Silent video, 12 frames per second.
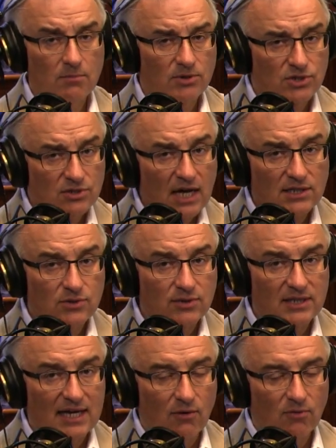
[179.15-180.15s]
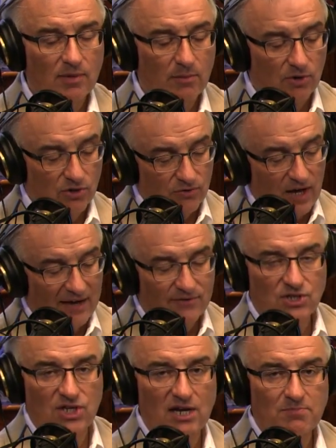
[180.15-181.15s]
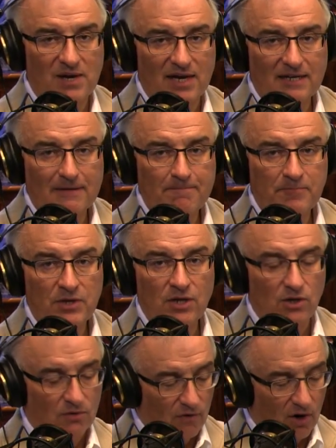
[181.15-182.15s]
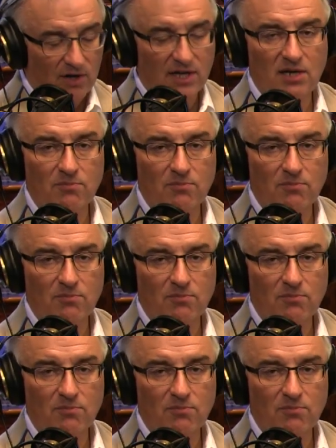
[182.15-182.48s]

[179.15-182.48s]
But you're not doing that. Remember, you have a JPEG. You've already